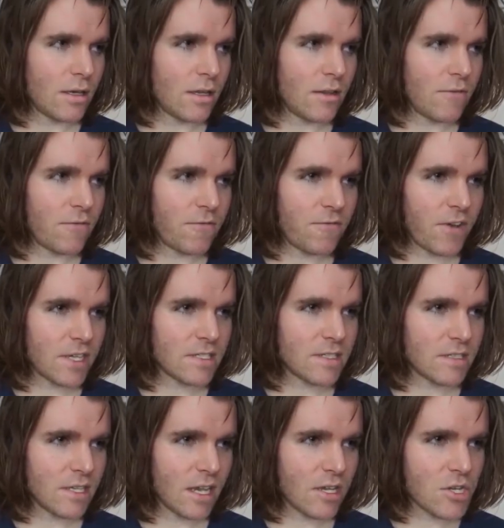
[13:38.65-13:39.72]
An
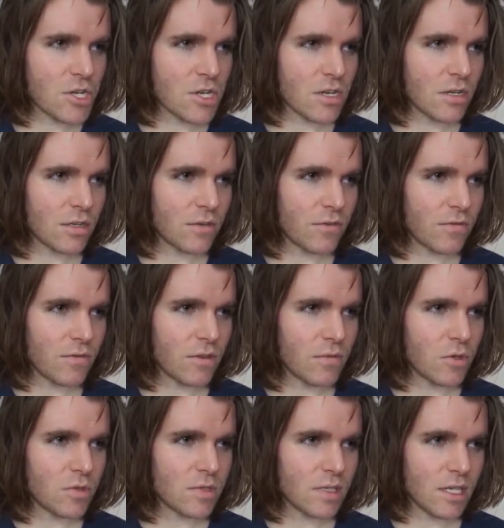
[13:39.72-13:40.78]
infestation of the
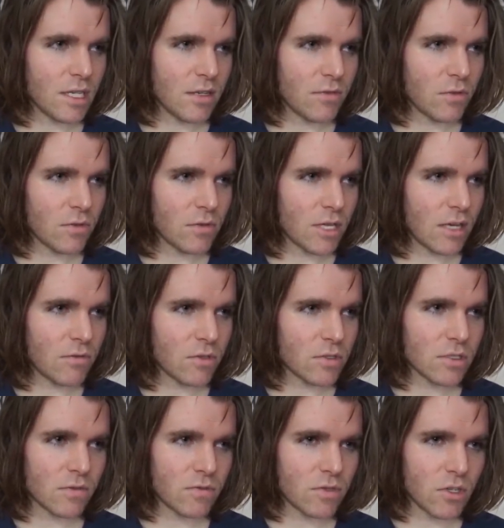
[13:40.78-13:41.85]
most evil
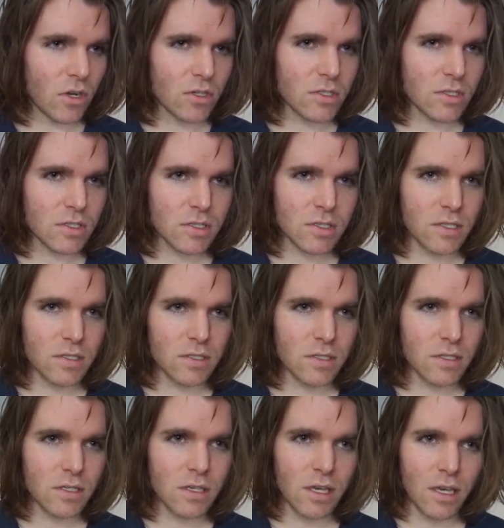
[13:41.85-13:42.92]
levels of narcissistic,